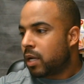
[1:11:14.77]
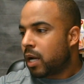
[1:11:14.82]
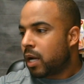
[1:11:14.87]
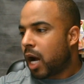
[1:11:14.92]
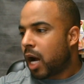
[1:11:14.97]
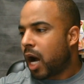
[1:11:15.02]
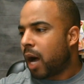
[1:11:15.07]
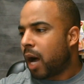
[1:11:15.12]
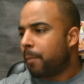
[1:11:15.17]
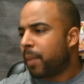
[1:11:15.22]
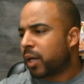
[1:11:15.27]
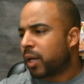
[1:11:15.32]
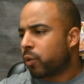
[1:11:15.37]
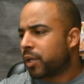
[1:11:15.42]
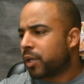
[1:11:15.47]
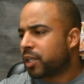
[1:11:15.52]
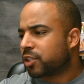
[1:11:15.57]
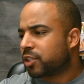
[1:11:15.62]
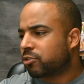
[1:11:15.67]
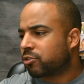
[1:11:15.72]
it
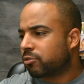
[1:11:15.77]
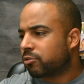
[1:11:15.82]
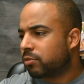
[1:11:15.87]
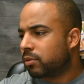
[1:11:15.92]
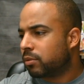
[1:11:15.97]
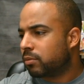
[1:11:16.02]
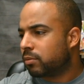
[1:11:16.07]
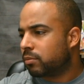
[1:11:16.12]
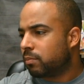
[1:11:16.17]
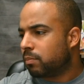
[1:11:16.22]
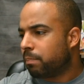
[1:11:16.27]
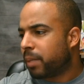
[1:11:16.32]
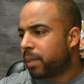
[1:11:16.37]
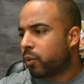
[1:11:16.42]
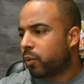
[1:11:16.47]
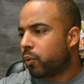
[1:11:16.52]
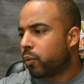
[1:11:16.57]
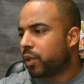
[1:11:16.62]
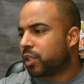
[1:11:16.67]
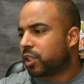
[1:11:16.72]
would
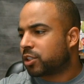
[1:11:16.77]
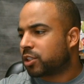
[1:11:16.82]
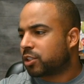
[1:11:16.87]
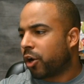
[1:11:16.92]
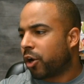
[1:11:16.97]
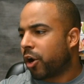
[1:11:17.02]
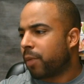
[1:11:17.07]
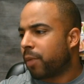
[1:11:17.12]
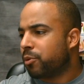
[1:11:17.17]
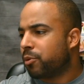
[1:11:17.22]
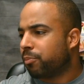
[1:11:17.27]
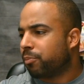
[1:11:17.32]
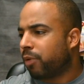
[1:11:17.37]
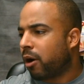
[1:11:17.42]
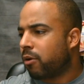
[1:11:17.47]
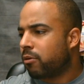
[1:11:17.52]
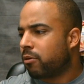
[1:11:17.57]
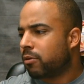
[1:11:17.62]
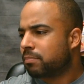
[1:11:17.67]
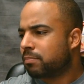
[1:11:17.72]
disturb you,
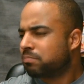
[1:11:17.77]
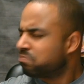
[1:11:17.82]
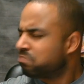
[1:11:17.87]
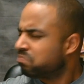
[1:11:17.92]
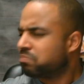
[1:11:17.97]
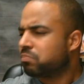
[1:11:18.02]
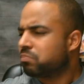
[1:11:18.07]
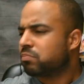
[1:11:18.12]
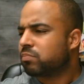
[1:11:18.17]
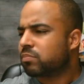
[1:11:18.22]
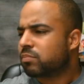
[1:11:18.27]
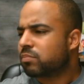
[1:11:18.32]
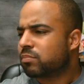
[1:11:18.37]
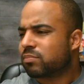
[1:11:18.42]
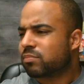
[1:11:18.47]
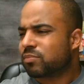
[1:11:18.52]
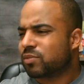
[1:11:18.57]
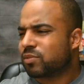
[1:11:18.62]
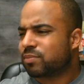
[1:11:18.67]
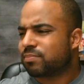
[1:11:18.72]
bro.
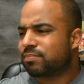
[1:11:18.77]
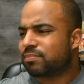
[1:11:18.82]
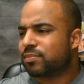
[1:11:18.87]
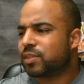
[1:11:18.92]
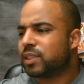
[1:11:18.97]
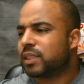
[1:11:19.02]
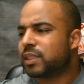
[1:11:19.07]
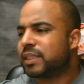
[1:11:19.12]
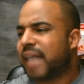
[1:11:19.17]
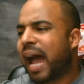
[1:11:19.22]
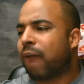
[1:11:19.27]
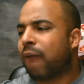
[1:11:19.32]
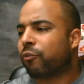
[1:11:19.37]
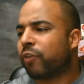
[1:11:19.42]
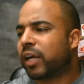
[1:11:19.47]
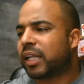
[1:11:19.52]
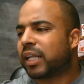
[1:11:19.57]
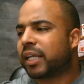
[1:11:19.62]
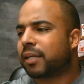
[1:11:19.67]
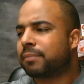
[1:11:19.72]
Not
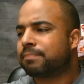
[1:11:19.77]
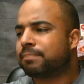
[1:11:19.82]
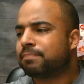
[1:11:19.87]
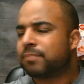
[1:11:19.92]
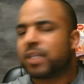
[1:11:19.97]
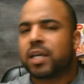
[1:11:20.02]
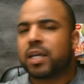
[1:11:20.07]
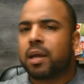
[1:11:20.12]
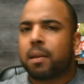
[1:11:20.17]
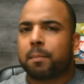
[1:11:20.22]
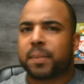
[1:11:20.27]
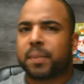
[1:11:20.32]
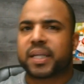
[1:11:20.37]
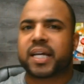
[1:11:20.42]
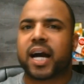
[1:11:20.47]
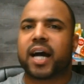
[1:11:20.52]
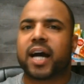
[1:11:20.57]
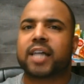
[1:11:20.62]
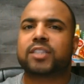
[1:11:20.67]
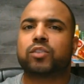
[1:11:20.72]
really.
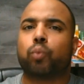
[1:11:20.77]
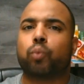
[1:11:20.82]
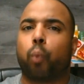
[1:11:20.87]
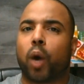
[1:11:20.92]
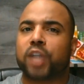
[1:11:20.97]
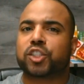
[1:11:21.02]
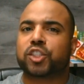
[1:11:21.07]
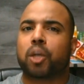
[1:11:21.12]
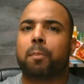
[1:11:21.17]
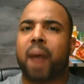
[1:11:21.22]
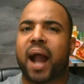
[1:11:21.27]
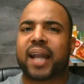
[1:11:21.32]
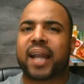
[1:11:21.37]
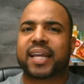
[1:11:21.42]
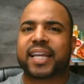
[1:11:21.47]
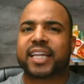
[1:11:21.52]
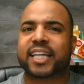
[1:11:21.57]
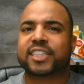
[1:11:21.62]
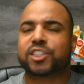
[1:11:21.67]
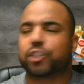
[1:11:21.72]
Because once your body
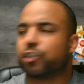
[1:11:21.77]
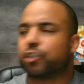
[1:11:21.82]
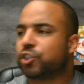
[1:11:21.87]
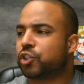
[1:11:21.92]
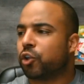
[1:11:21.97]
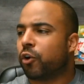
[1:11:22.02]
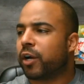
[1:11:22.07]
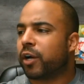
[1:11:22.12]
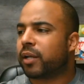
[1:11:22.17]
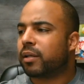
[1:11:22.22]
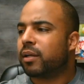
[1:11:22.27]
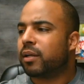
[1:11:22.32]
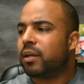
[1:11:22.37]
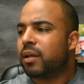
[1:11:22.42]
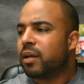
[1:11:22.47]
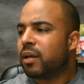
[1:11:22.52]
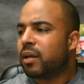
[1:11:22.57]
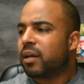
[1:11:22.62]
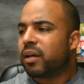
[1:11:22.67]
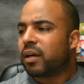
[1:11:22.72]
gets used to it,
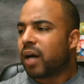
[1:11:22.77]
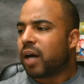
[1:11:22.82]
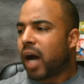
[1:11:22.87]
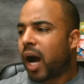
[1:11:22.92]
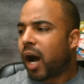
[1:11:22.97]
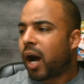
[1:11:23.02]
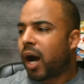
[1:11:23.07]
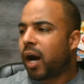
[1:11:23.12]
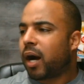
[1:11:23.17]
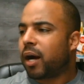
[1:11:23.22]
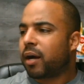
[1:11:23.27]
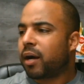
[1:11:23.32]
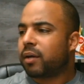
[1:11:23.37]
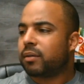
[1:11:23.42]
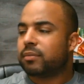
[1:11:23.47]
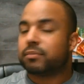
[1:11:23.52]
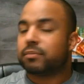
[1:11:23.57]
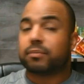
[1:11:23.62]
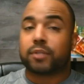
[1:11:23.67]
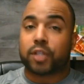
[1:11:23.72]

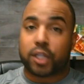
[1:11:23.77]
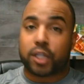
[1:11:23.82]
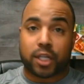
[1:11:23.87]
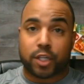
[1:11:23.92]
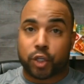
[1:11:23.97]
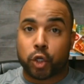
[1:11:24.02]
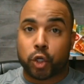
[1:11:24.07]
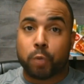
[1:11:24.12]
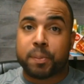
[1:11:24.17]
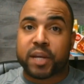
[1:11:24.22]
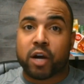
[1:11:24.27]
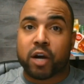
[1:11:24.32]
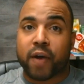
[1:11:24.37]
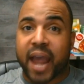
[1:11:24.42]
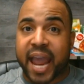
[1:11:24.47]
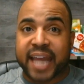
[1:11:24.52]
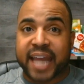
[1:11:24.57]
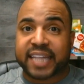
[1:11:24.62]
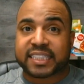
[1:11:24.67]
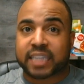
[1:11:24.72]
you be on
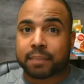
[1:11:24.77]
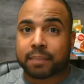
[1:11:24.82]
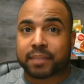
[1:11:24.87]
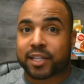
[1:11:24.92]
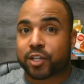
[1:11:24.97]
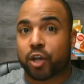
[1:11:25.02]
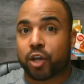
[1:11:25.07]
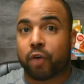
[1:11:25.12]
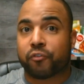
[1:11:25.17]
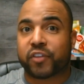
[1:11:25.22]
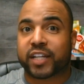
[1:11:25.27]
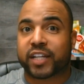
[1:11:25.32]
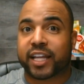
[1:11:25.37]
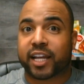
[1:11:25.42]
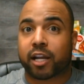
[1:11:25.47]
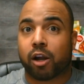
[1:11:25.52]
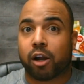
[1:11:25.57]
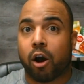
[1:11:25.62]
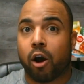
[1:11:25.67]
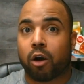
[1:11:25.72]
80 something and you don't feel it
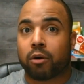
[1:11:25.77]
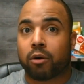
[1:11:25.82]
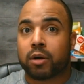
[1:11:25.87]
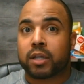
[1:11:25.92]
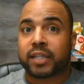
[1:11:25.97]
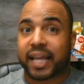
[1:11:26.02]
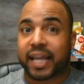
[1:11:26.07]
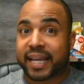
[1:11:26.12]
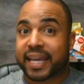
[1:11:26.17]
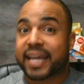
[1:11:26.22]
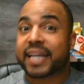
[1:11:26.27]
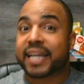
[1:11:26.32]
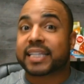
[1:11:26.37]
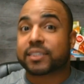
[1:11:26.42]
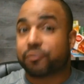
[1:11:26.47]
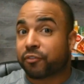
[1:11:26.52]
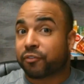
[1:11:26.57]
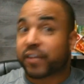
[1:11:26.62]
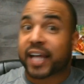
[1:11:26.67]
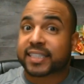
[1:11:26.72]
at all. Like it
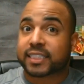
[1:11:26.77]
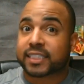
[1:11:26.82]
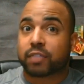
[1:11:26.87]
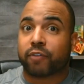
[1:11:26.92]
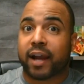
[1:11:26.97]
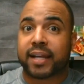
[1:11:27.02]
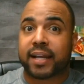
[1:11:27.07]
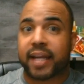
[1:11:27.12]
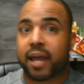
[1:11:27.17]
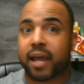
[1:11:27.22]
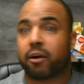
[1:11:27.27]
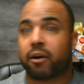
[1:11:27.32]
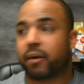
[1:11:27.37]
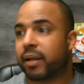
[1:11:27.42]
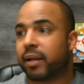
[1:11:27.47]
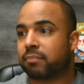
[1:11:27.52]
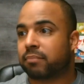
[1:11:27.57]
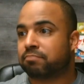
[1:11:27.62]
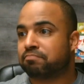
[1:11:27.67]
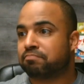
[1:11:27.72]
is flexing right now,
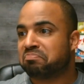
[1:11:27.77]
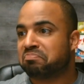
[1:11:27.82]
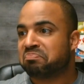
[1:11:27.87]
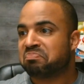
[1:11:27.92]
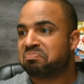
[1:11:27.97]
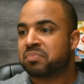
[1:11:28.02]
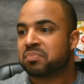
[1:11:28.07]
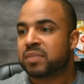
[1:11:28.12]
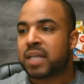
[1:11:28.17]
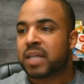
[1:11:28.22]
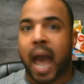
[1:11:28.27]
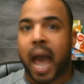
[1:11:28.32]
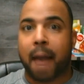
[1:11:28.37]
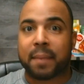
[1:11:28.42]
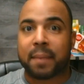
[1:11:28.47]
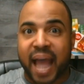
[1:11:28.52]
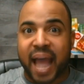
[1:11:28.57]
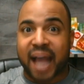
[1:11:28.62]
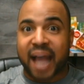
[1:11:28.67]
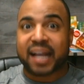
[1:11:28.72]
and I
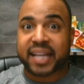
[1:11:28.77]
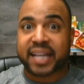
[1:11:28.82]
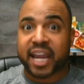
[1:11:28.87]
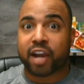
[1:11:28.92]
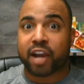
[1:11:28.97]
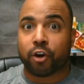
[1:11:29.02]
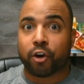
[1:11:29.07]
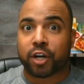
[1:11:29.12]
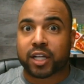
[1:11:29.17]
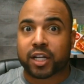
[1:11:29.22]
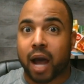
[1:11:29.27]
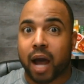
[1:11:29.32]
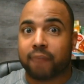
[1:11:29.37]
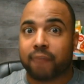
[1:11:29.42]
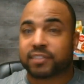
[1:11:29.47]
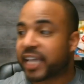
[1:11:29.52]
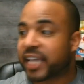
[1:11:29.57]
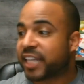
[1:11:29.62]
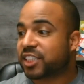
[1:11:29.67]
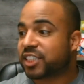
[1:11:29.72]
mean I could carry on the
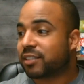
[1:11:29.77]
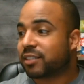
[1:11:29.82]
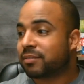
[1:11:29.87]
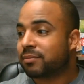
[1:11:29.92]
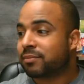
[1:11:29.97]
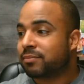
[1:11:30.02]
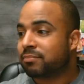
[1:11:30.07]
conversation.